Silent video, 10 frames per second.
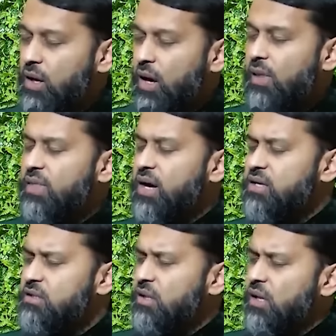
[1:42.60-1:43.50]
And that
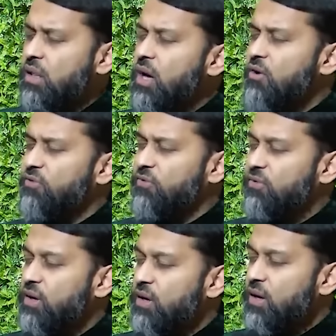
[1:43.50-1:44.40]
is the love
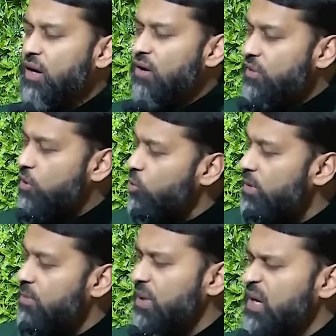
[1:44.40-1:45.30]
of a
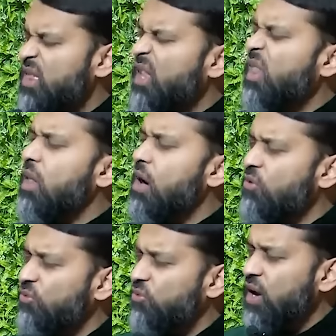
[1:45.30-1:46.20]
human being, the
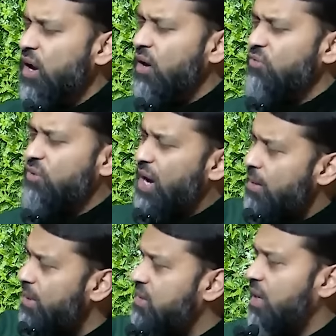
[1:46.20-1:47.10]
love of
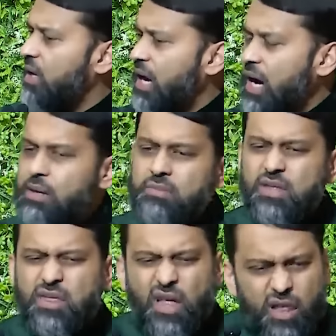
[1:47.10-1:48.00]
Rahmatul Alameen,
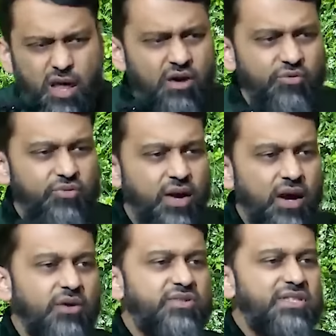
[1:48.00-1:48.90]
the love
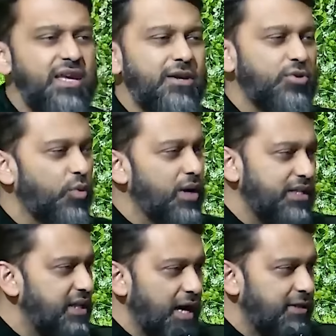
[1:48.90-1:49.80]
of Sayyidu
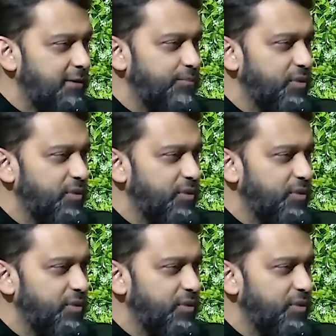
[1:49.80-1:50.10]
Waladi Adam.